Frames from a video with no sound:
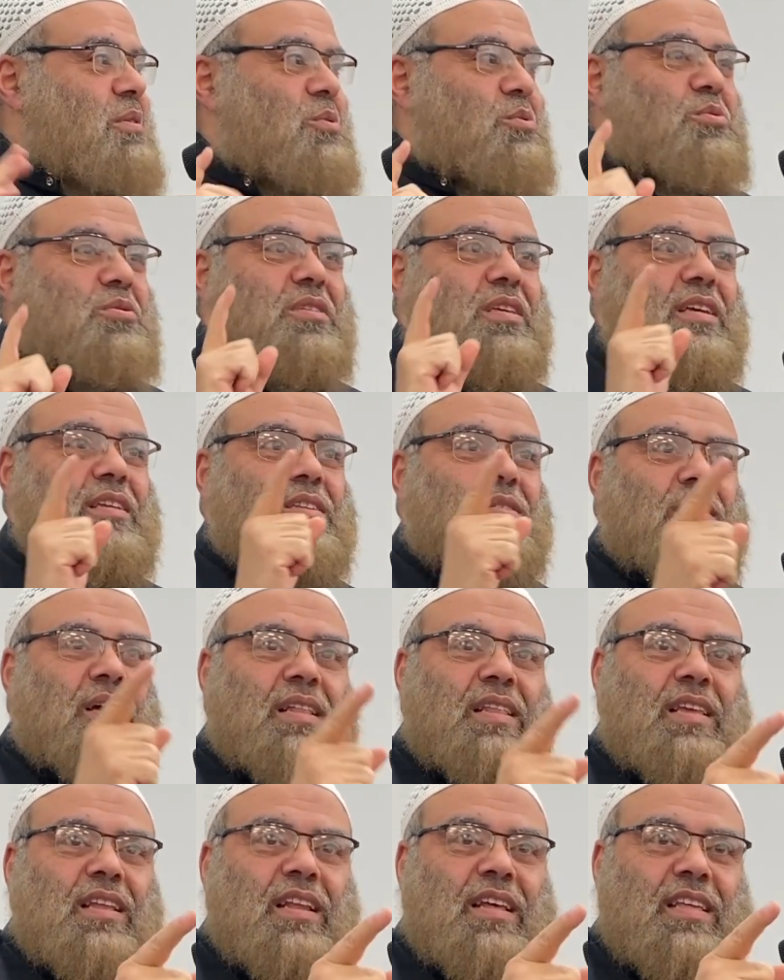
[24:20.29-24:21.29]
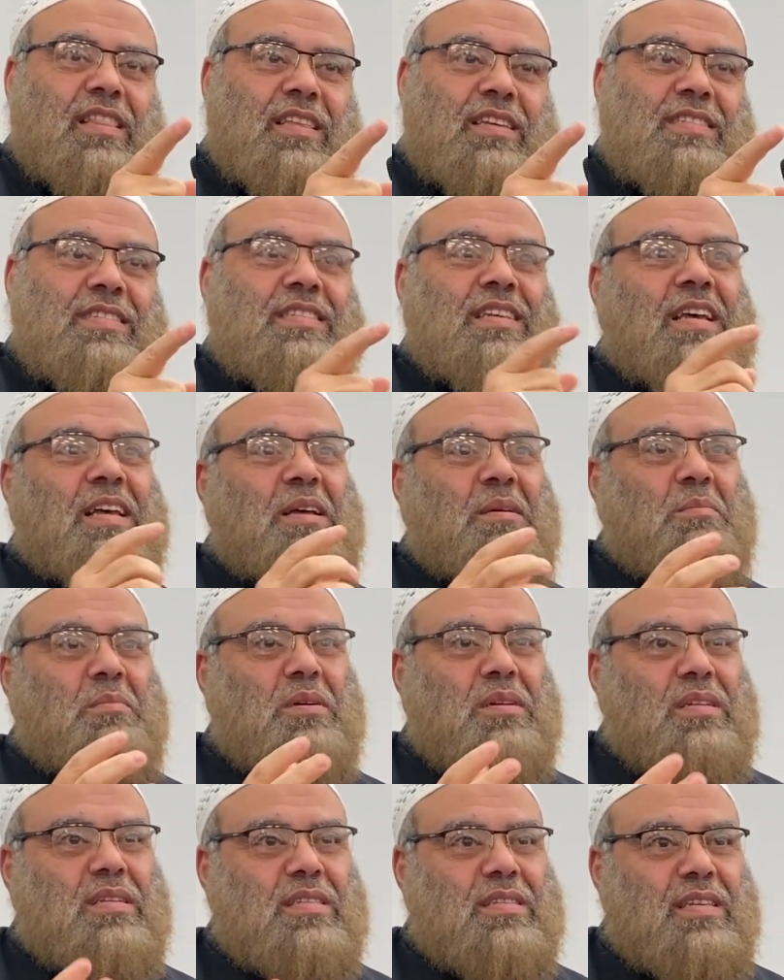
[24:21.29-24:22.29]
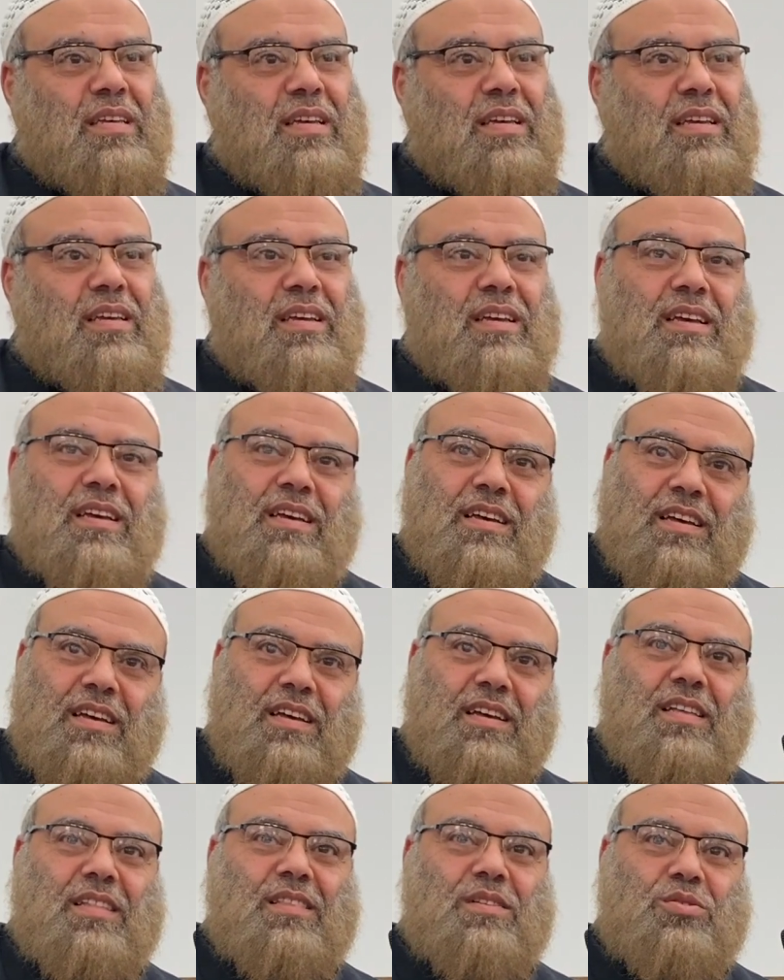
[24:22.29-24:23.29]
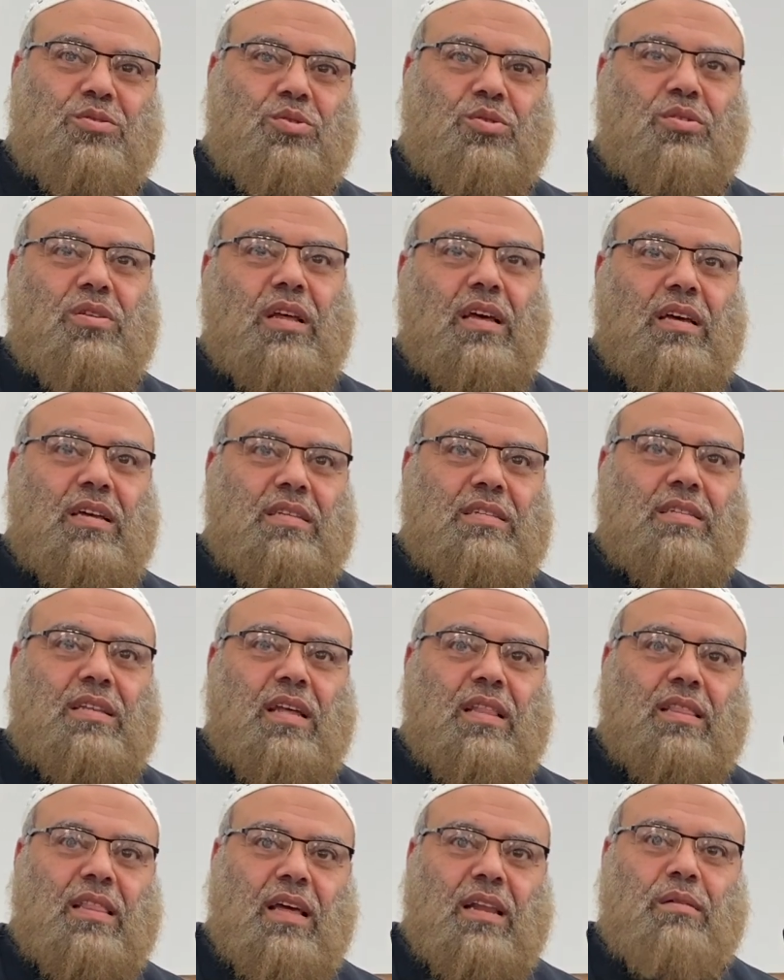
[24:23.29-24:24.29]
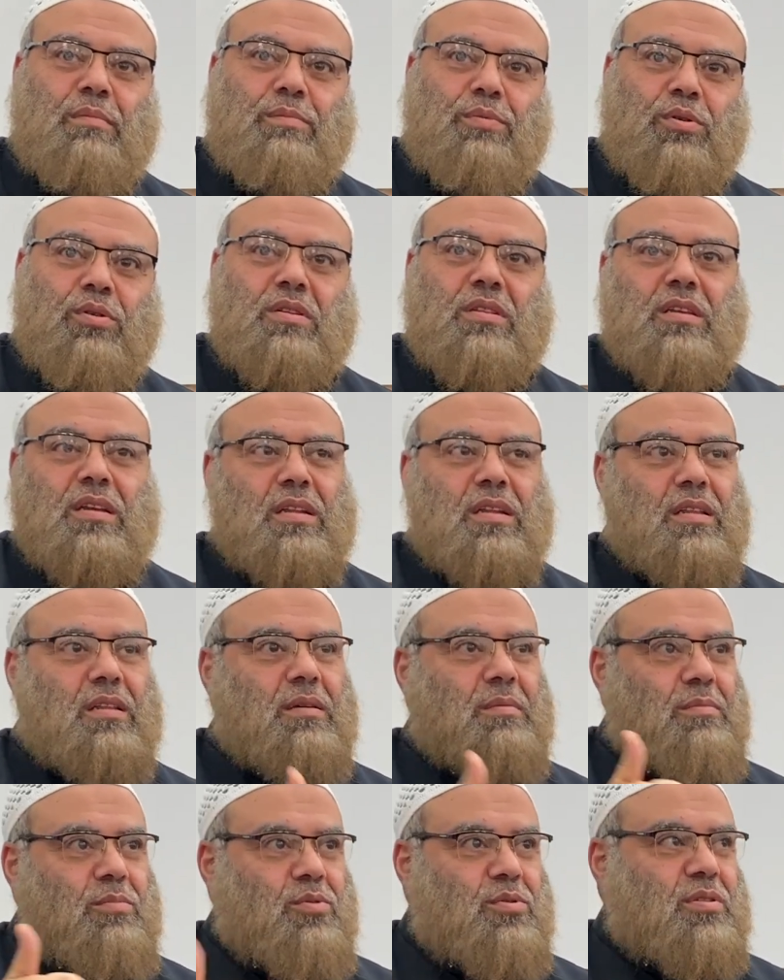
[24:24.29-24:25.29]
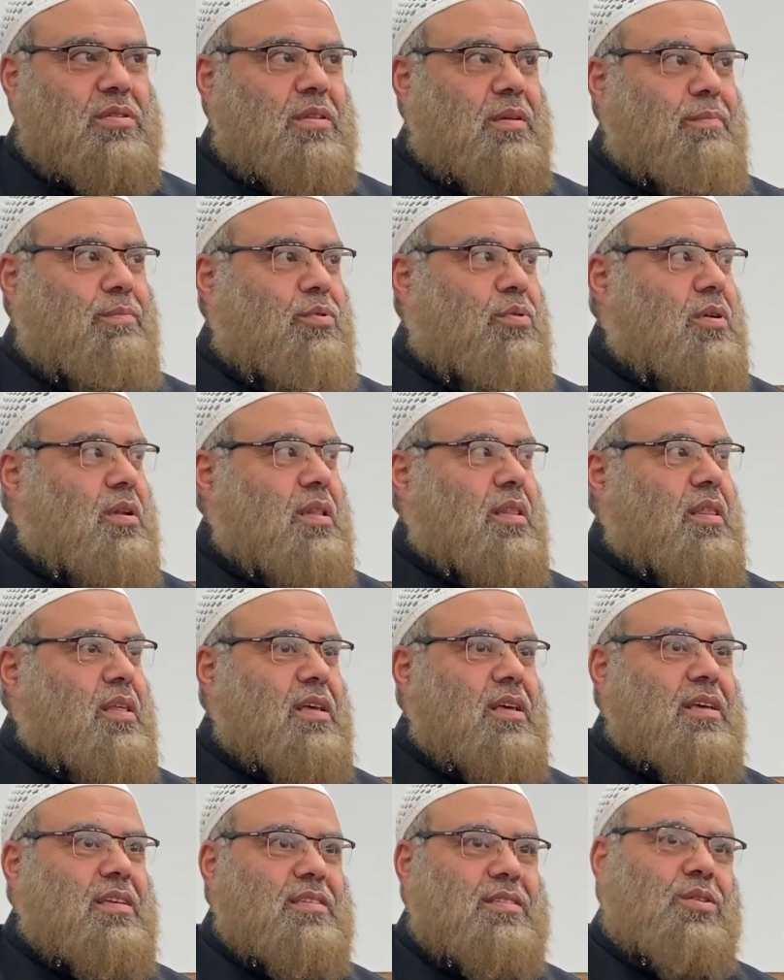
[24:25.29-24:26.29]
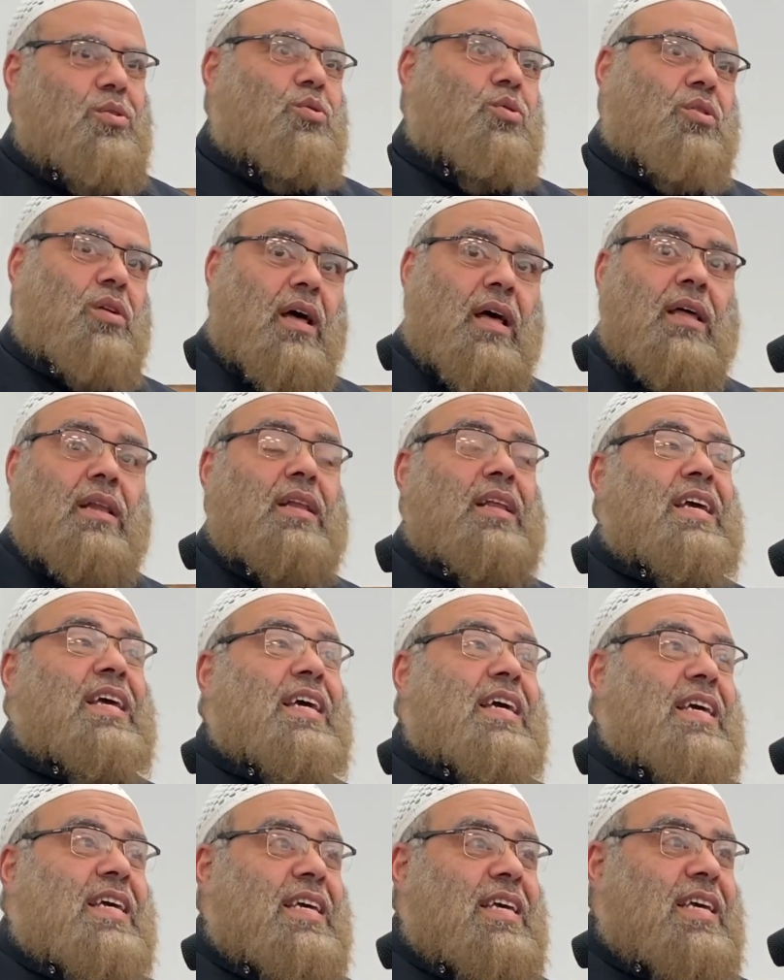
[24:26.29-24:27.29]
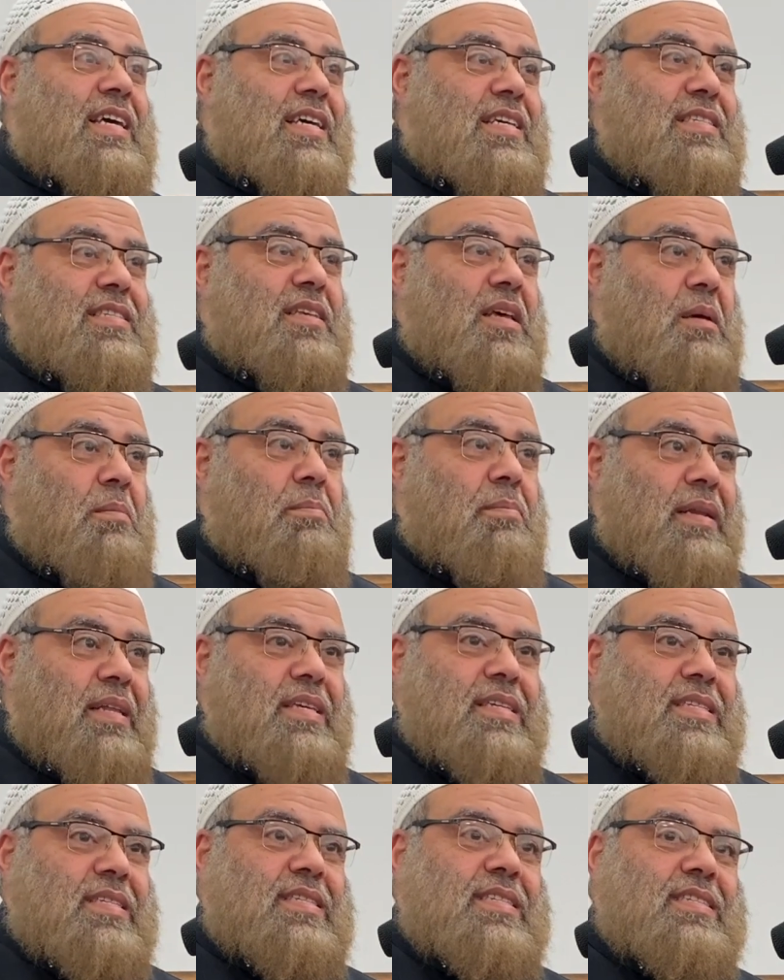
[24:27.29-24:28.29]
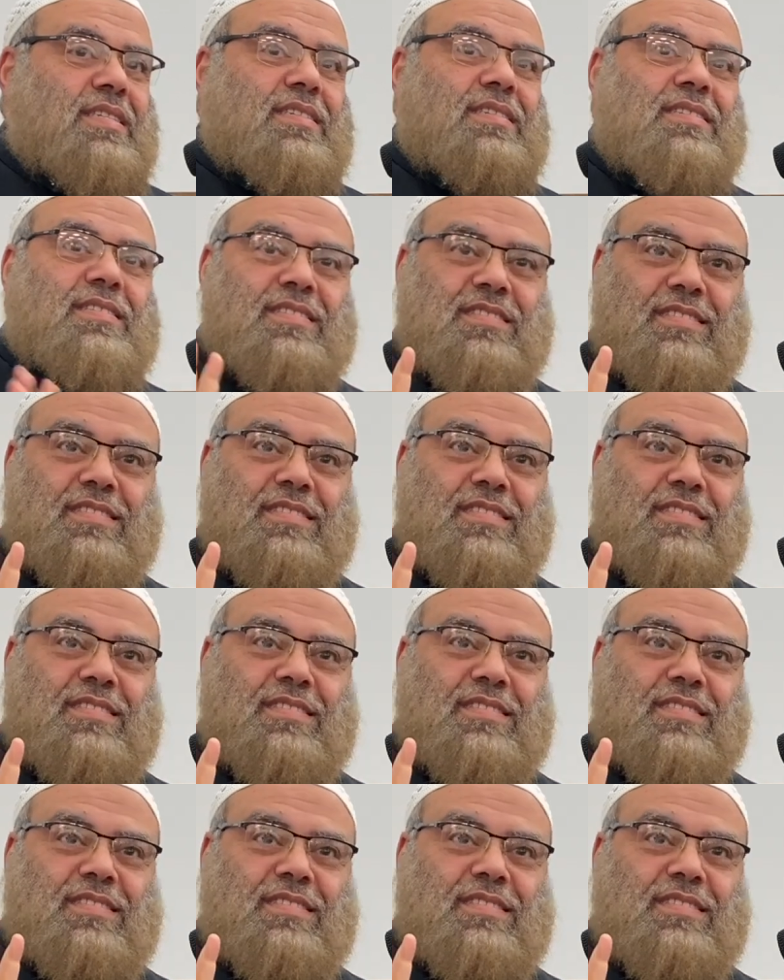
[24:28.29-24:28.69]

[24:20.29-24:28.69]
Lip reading: He won't say it directly like this, but he'd say the sunnah is not that important. The most important thing is the Quran. He is Iblis.